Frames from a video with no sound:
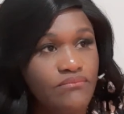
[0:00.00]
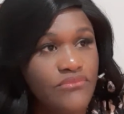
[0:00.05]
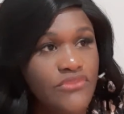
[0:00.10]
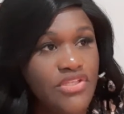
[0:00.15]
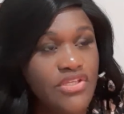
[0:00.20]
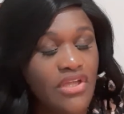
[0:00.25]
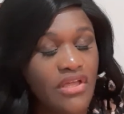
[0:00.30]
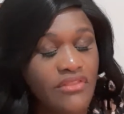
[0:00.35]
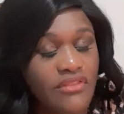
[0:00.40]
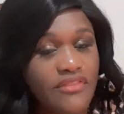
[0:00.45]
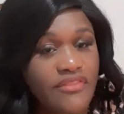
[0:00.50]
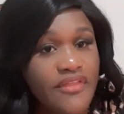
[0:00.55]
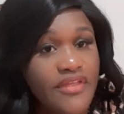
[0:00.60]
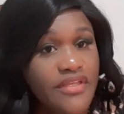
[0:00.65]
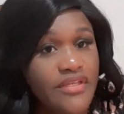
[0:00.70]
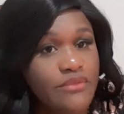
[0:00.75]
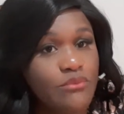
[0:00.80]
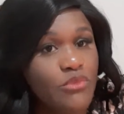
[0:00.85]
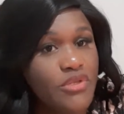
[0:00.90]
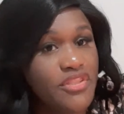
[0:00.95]
the other
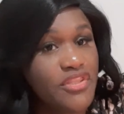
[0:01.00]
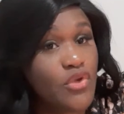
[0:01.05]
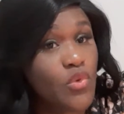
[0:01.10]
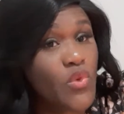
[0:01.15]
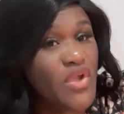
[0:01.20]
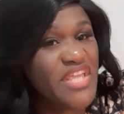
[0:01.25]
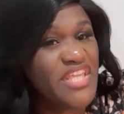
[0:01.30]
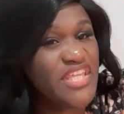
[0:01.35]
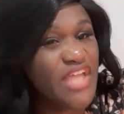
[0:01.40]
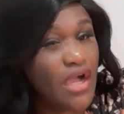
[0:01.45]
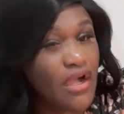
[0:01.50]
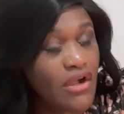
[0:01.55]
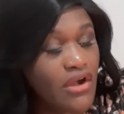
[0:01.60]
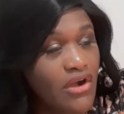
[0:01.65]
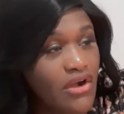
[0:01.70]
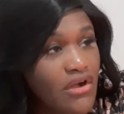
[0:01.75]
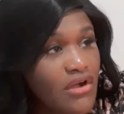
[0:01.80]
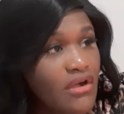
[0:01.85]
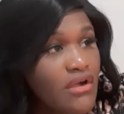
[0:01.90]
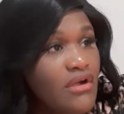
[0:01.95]
thing when they were
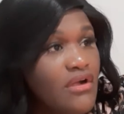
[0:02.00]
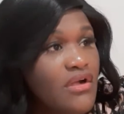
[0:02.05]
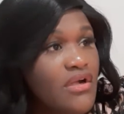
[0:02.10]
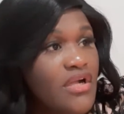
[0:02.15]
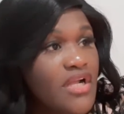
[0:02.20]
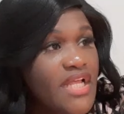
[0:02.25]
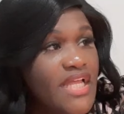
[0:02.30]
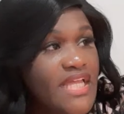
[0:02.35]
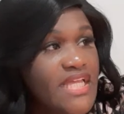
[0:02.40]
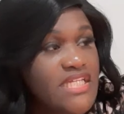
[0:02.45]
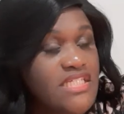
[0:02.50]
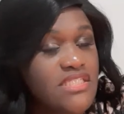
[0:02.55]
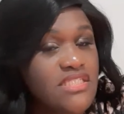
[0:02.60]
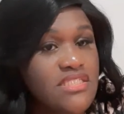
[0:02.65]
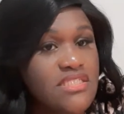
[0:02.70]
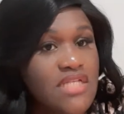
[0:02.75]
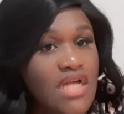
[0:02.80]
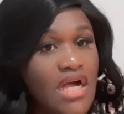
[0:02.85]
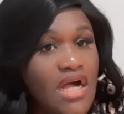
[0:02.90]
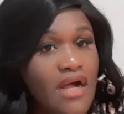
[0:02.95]
younger
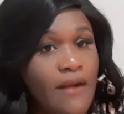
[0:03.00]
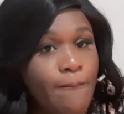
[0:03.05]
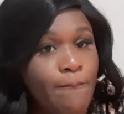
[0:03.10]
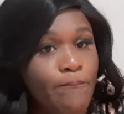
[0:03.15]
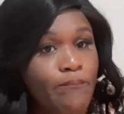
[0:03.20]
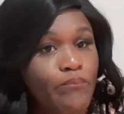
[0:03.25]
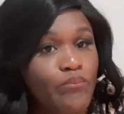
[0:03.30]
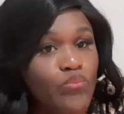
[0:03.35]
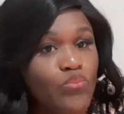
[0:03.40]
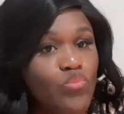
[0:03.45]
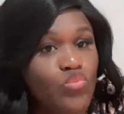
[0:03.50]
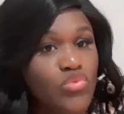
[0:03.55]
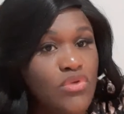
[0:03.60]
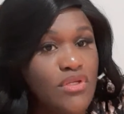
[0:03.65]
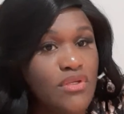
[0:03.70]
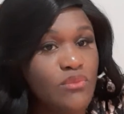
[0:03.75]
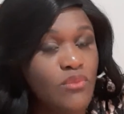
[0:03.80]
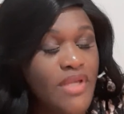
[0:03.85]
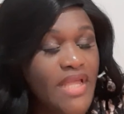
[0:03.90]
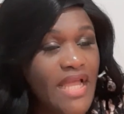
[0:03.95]
is
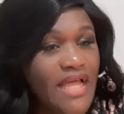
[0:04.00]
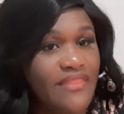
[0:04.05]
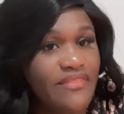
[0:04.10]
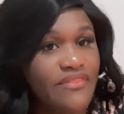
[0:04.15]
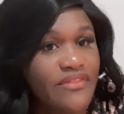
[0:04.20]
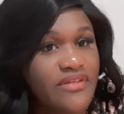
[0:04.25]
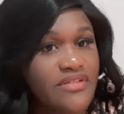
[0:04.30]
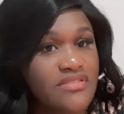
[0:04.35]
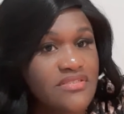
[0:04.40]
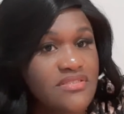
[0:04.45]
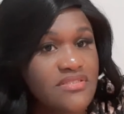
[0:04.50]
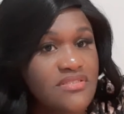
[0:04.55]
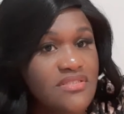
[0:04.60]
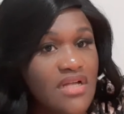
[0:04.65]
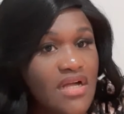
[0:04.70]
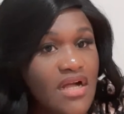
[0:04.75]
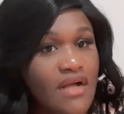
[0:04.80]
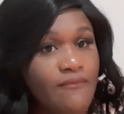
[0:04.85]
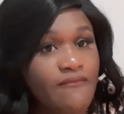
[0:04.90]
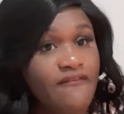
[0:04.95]
we had this
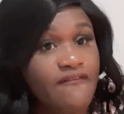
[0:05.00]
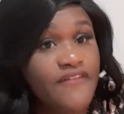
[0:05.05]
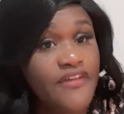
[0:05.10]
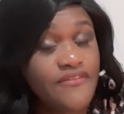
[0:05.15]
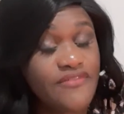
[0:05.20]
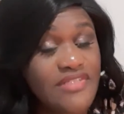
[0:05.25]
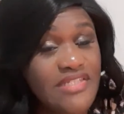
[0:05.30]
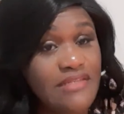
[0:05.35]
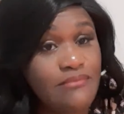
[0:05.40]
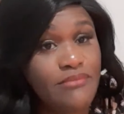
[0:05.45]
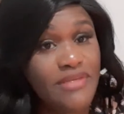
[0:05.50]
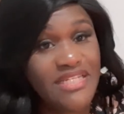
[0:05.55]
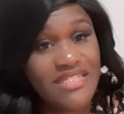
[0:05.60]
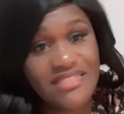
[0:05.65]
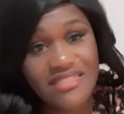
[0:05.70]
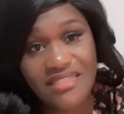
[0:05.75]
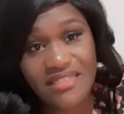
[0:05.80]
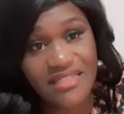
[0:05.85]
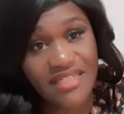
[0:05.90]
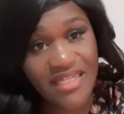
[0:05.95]
15
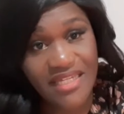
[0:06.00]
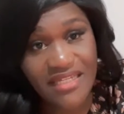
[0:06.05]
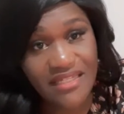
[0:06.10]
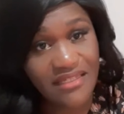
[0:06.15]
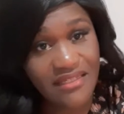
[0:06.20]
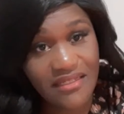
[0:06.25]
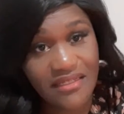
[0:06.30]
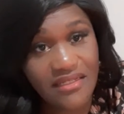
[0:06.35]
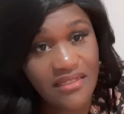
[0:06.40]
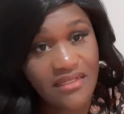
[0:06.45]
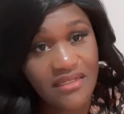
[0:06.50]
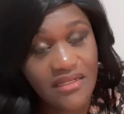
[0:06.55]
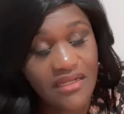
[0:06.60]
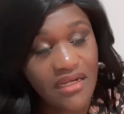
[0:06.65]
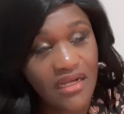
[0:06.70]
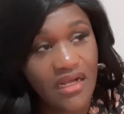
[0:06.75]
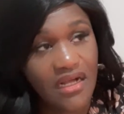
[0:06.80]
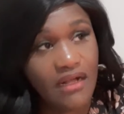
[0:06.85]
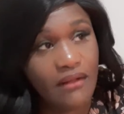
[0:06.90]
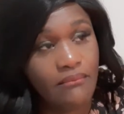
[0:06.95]
minutes a day
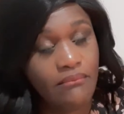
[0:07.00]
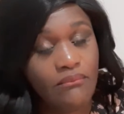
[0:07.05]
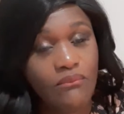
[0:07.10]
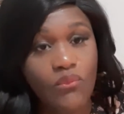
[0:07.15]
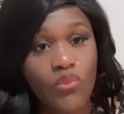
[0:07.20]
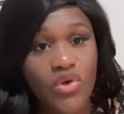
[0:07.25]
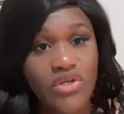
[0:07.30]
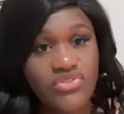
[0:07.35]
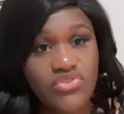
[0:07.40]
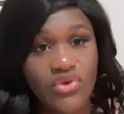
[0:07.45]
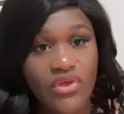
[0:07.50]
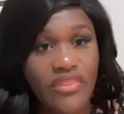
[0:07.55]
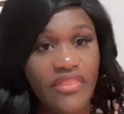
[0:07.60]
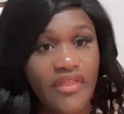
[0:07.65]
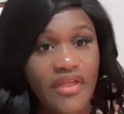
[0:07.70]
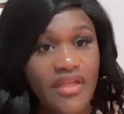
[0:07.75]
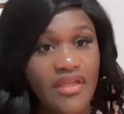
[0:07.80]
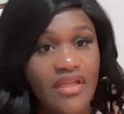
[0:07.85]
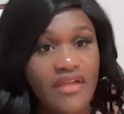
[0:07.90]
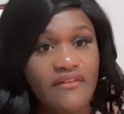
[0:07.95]
was our
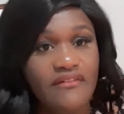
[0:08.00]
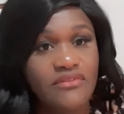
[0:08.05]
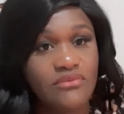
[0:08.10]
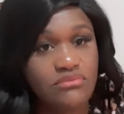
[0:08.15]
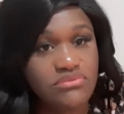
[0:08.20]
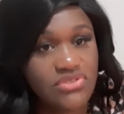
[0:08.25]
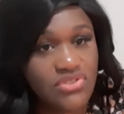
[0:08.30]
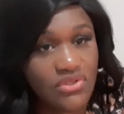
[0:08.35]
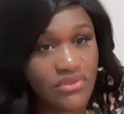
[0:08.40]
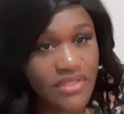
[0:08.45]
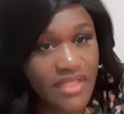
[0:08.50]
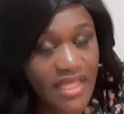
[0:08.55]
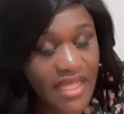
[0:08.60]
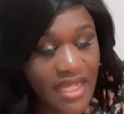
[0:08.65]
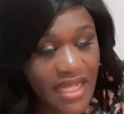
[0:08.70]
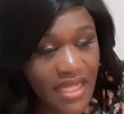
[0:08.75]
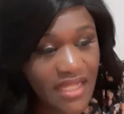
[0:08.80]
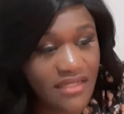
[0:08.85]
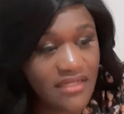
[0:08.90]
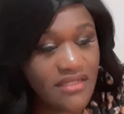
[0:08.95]
thing. So they
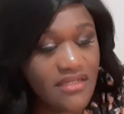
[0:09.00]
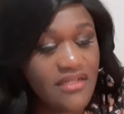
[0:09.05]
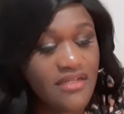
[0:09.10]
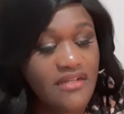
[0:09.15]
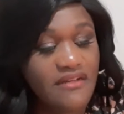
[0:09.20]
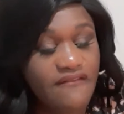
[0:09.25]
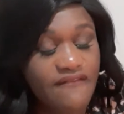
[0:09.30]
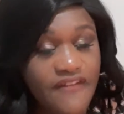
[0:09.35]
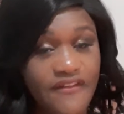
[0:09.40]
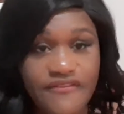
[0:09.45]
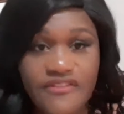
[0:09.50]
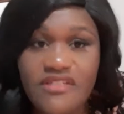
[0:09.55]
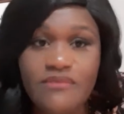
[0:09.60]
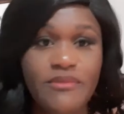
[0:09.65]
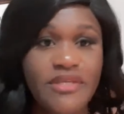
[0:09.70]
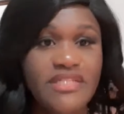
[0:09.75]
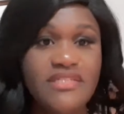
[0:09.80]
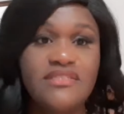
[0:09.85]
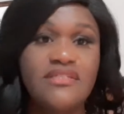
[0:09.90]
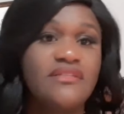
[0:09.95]
had 15
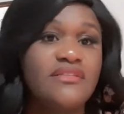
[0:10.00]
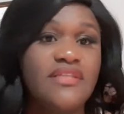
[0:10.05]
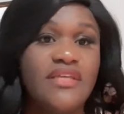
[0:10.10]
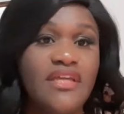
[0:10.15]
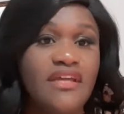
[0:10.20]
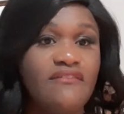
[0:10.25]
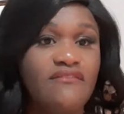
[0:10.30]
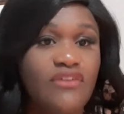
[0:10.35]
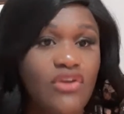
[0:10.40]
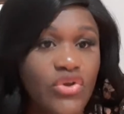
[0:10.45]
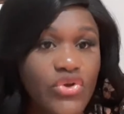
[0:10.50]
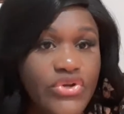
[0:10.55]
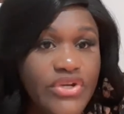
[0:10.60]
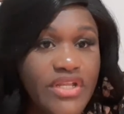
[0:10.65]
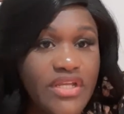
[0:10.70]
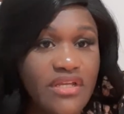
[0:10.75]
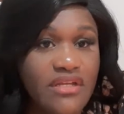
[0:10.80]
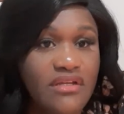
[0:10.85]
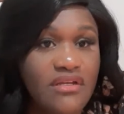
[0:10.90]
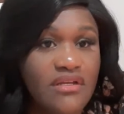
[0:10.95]
minutes a day of
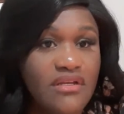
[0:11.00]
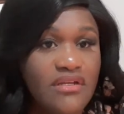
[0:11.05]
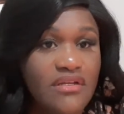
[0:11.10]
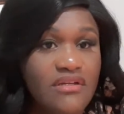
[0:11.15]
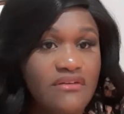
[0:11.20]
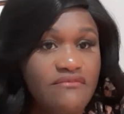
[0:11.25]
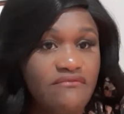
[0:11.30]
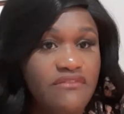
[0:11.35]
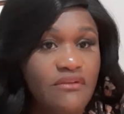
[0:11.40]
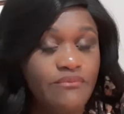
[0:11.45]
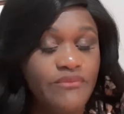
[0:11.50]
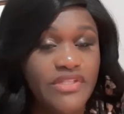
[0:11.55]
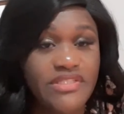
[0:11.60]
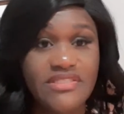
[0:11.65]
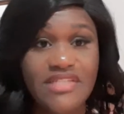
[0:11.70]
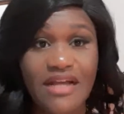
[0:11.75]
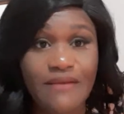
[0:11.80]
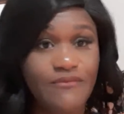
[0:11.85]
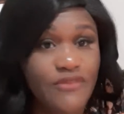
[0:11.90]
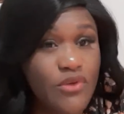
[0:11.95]
learning from the
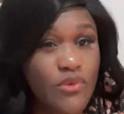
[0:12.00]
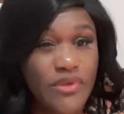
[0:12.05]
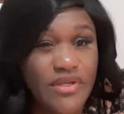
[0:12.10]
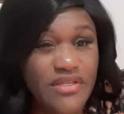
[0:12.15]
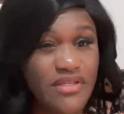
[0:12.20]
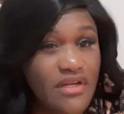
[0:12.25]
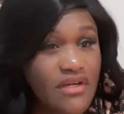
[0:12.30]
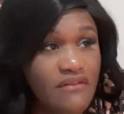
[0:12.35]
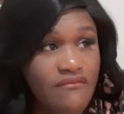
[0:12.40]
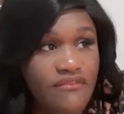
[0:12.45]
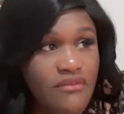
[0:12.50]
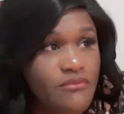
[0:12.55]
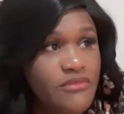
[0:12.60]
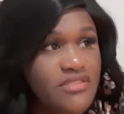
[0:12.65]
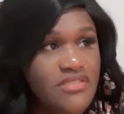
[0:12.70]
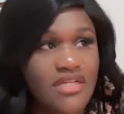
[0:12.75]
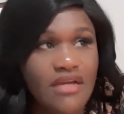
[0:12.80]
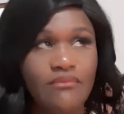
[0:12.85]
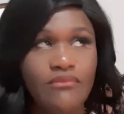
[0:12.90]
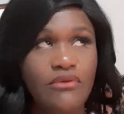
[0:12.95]
time they were young, from the
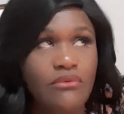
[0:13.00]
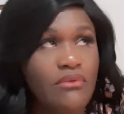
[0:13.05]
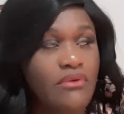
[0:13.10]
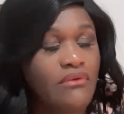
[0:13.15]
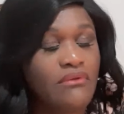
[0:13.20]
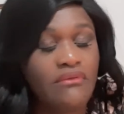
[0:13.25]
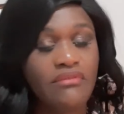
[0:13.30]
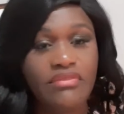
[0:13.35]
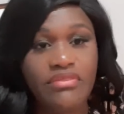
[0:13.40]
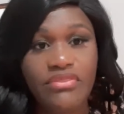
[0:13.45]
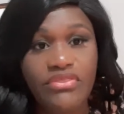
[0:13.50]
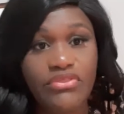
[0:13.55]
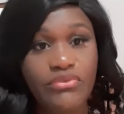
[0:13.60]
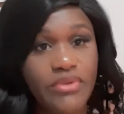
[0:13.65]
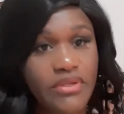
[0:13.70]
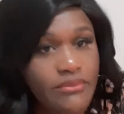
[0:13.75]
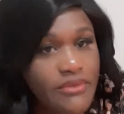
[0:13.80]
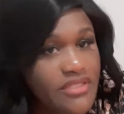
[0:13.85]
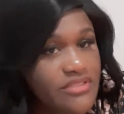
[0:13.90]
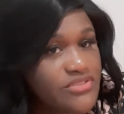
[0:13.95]
time they were
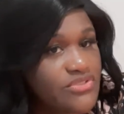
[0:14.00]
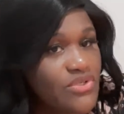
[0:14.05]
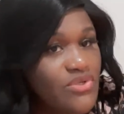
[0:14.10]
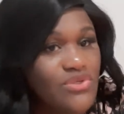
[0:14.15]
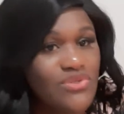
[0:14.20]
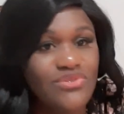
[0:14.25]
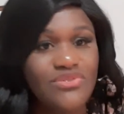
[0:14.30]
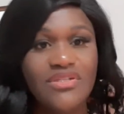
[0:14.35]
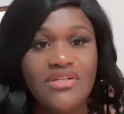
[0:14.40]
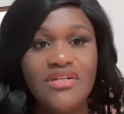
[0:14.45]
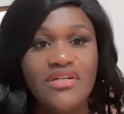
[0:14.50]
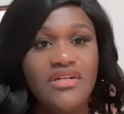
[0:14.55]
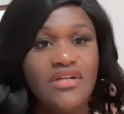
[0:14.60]
3 months old.